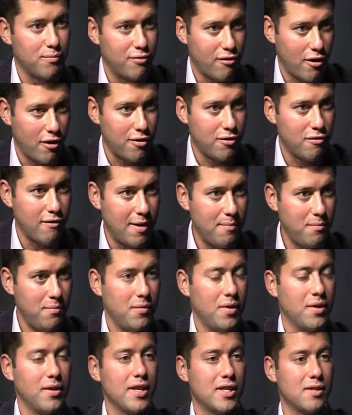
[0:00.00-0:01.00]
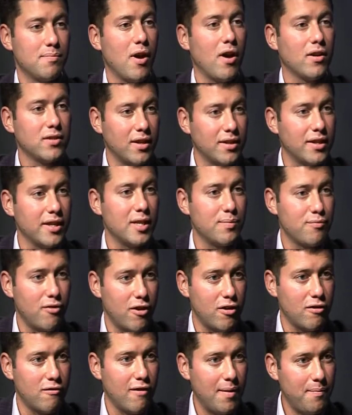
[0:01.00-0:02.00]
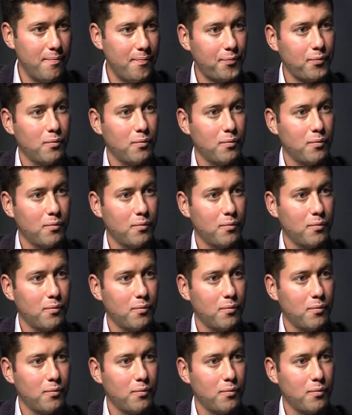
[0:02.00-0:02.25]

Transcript: Programme and their Smart Ideas programme.